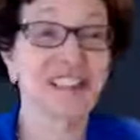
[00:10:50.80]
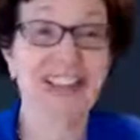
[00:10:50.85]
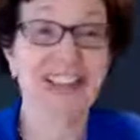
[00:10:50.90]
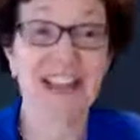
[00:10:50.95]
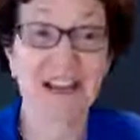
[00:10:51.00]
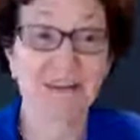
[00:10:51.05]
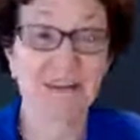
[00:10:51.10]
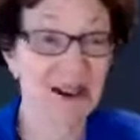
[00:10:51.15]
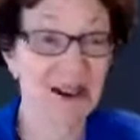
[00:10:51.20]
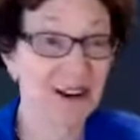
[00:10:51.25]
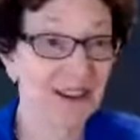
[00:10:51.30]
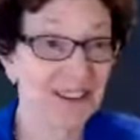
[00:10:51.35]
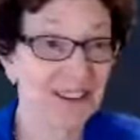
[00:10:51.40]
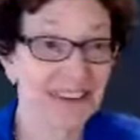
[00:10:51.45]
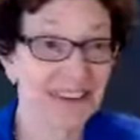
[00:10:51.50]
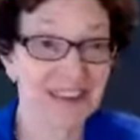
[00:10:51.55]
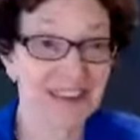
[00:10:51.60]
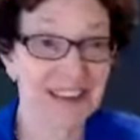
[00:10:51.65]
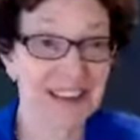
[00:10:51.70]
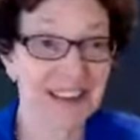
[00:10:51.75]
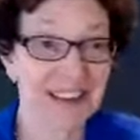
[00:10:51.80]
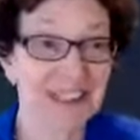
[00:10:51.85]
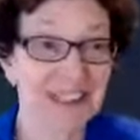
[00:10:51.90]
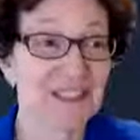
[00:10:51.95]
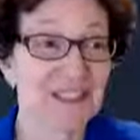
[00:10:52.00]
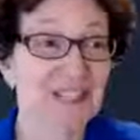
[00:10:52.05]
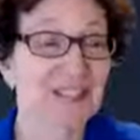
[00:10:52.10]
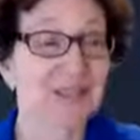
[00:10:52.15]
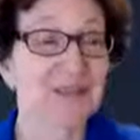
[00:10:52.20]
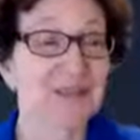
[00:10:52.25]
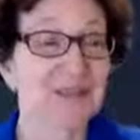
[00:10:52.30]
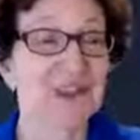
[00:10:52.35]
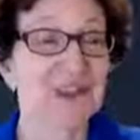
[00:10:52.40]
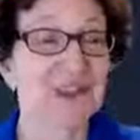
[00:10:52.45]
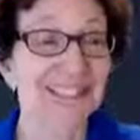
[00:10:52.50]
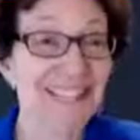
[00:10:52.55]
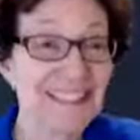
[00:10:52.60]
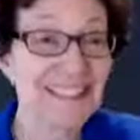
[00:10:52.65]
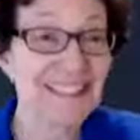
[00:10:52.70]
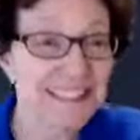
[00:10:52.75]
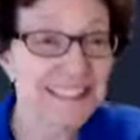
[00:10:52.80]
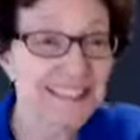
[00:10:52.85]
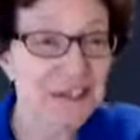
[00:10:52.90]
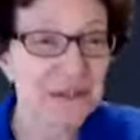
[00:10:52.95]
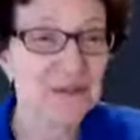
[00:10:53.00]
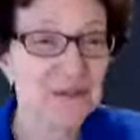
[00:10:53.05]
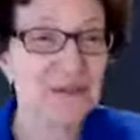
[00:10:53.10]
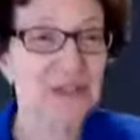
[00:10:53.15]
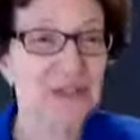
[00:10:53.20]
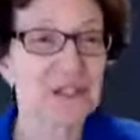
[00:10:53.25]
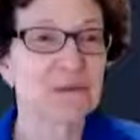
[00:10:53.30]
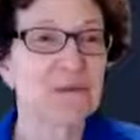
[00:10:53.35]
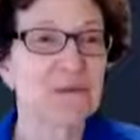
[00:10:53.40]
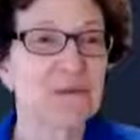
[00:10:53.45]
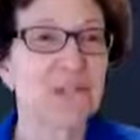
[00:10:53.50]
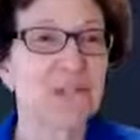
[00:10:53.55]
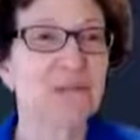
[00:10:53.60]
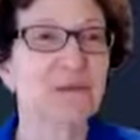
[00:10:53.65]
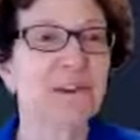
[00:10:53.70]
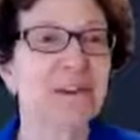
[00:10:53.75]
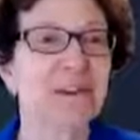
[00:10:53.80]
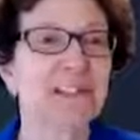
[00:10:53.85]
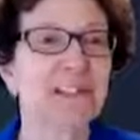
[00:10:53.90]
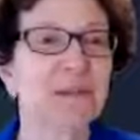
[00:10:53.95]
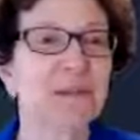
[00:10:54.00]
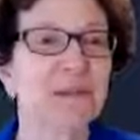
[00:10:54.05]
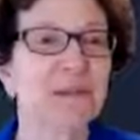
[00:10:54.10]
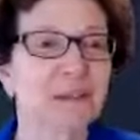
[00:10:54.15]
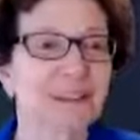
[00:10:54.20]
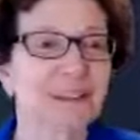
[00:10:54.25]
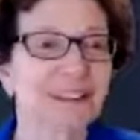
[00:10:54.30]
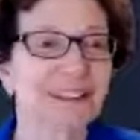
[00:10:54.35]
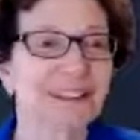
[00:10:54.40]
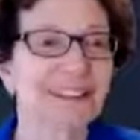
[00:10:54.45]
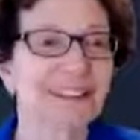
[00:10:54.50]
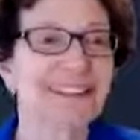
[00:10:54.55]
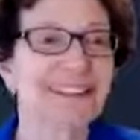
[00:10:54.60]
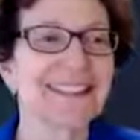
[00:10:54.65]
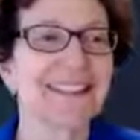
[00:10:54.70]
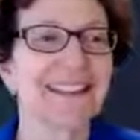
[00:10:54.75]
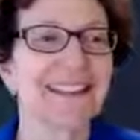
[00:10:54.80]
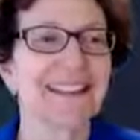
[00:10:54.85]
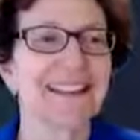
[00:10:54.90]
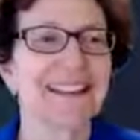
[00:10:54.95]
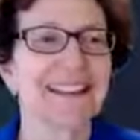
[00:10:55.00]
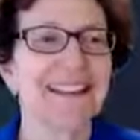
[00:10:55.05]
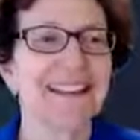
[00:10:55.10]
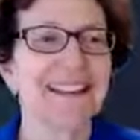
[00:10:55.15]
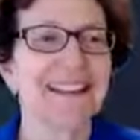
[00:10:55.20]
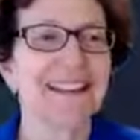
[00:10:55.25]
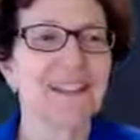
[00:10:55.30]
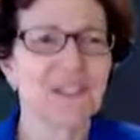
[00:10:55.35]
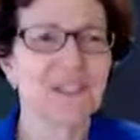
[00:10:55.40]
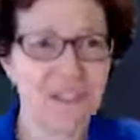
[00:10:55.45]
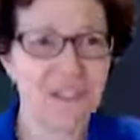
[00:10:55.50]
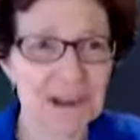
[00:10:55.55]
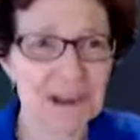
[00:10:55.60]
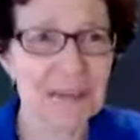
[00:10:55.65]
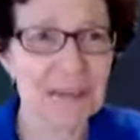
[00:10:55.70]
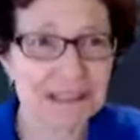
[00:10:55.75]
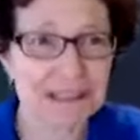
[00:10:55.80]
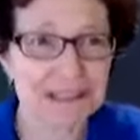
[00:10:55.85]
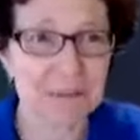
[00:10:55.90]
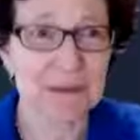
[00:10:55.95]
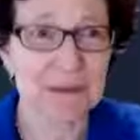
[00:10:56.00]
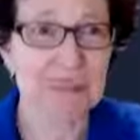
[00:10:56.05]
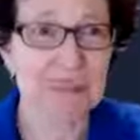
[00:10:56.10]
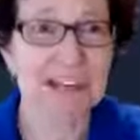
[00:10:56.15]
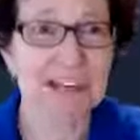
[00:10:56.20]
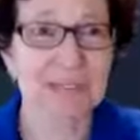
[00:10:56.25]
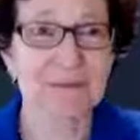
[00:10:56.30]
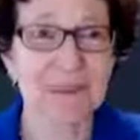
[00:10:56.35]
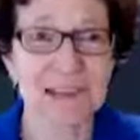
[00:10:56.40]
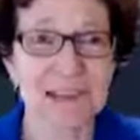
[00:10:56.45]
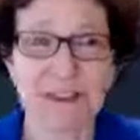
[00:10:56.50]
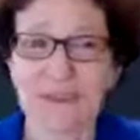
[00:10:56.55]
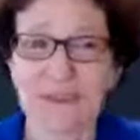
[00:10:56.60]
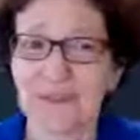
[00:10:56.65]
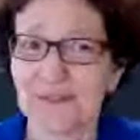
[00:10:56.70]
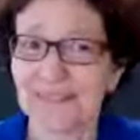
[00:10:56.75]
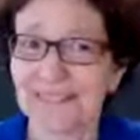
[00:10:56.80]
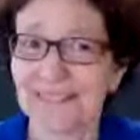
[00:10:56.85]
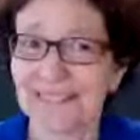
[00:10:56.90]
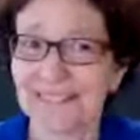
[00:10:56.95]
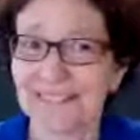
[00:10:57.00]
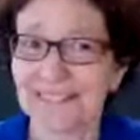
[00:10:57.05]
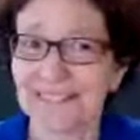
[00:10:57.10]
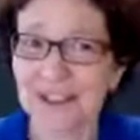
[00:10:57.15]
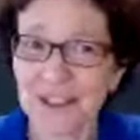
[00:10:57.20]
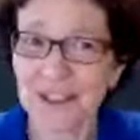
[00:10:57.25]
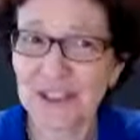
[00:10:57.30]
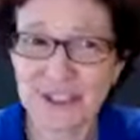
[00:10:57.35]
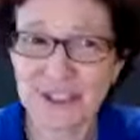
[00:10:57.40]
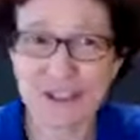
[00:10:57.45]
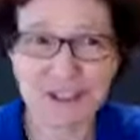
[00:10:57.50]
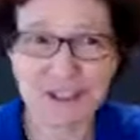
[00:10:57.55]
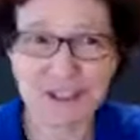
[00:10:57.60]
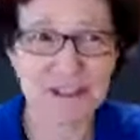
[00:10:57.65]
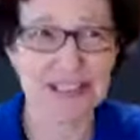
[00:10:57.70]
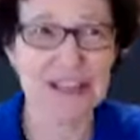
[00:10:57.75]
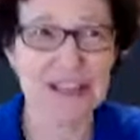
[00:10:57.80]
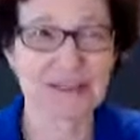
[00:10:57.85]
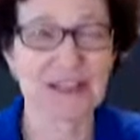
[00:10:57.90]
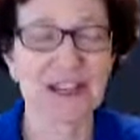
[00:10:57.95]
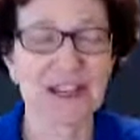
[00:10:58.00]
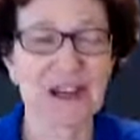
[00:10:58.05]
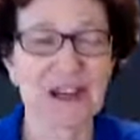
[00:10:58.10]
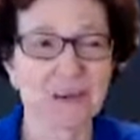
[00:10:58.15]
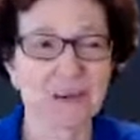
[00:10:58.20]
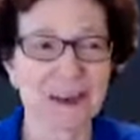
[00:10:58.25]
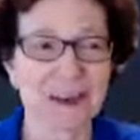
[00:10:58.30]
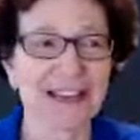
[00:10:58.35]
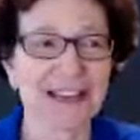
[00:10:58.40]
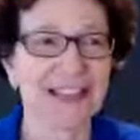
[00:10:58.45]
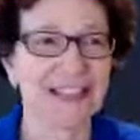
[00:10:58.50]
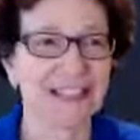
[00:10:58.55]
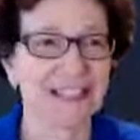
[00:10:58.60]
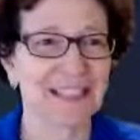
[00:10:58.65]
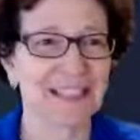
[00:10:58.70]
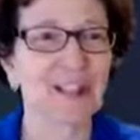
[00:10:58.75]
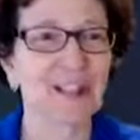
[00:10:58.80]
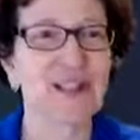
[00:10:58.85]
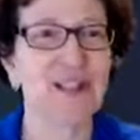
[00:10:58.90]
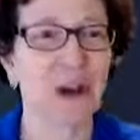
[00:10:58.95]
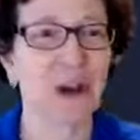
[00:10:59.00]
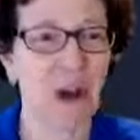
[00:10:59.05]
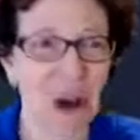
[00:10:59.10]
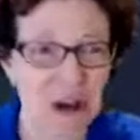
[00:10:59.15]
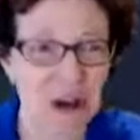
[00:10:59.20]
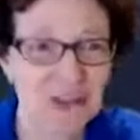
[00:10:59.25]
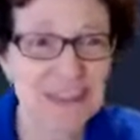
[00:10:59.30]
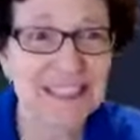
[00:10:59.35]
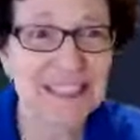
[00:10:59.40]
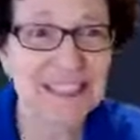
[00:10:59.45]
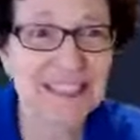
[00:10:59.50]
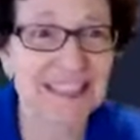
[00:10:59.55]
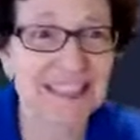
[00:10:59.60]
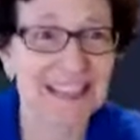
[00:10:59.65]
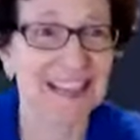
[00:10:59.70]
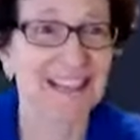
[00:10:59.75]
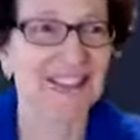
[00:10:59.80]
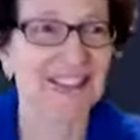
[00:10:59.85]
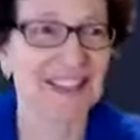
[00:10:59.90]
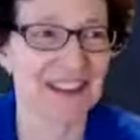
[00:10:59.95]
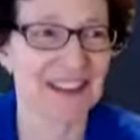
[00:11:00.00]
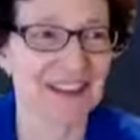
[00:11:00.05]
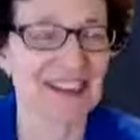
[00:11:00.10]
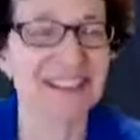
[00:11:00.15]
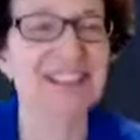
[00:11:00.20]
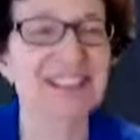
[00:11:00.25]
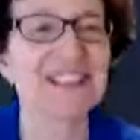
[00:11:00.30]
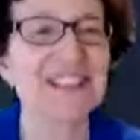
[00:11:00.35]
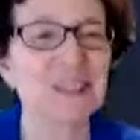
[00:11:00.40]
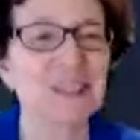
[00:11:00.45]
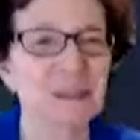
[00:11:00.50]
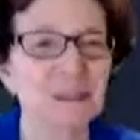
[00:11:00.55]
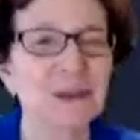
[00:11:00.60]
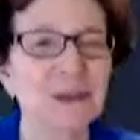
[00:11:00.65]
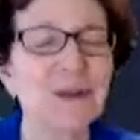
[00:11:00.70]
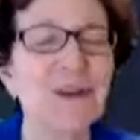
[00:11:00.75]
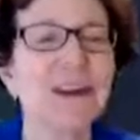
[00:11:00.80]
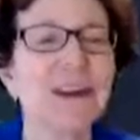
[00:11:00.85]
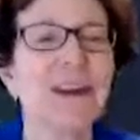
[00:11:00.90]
came out in the last few months, which means my experience is very limited. I'm not sure anyone's even come back yet into the office that I've given it to,